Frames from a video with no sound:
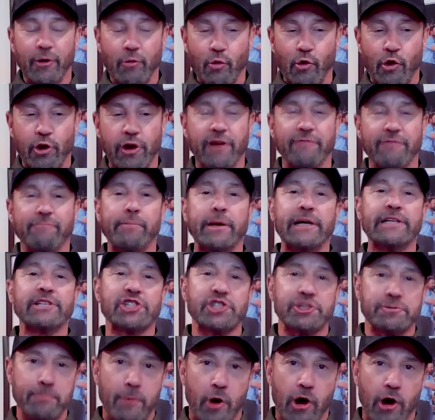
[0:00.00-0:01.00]
would have been
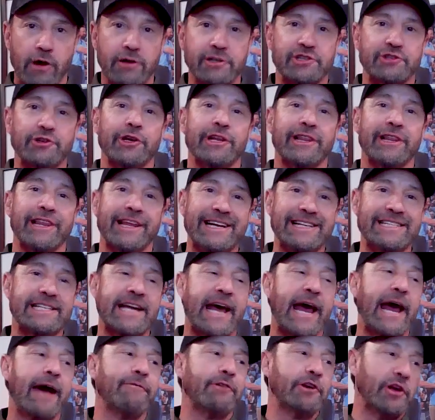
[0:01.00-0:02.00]
smart to at least
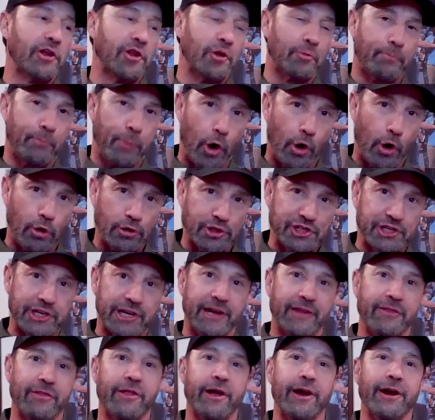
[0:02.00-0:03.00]
have another person
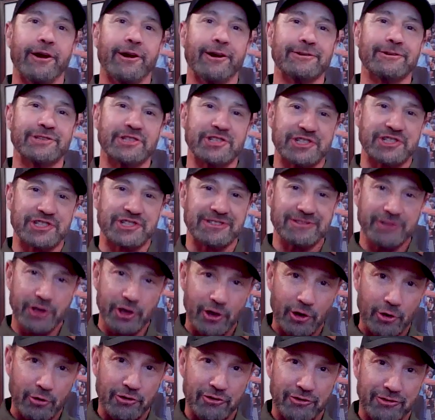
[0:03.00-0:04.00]
in there
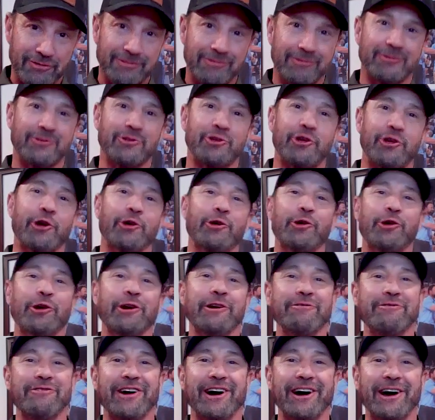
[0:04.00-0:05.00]
to
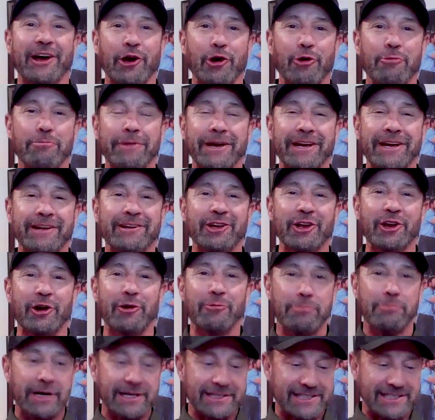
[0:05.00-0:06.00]
have helped me.
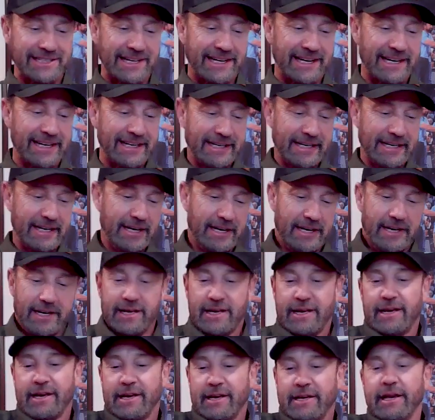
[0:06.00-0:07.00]
But
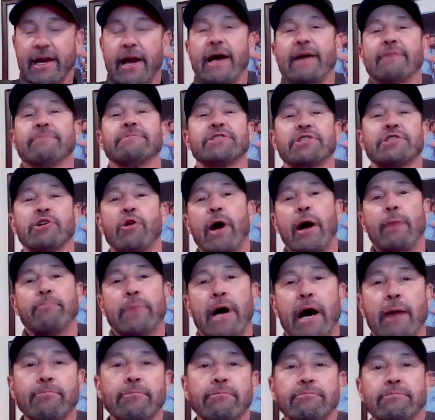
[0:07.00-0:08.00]
yeah. So
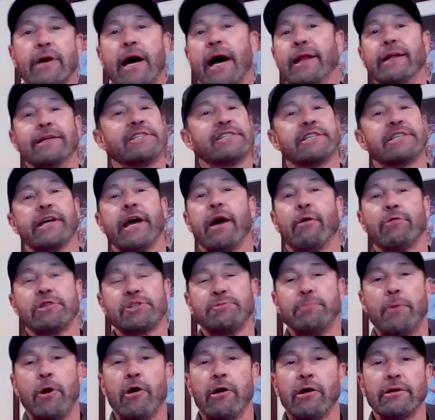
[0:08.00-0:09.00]
I didn't say I was
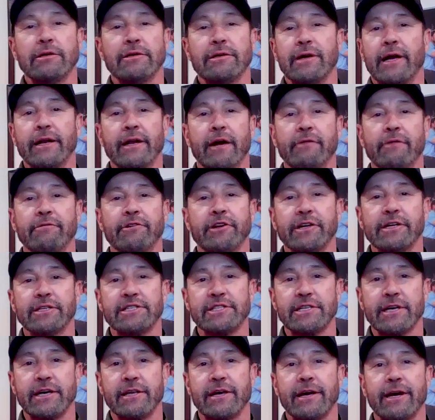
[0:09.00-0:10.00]
smart. I never did
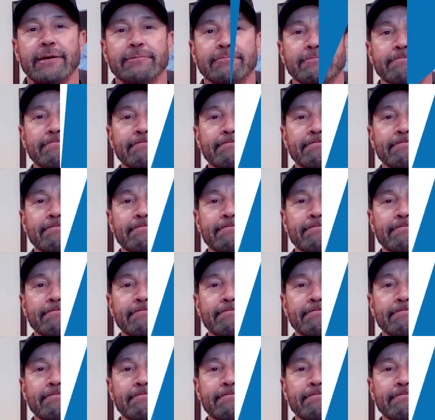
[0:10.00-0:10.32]
say that.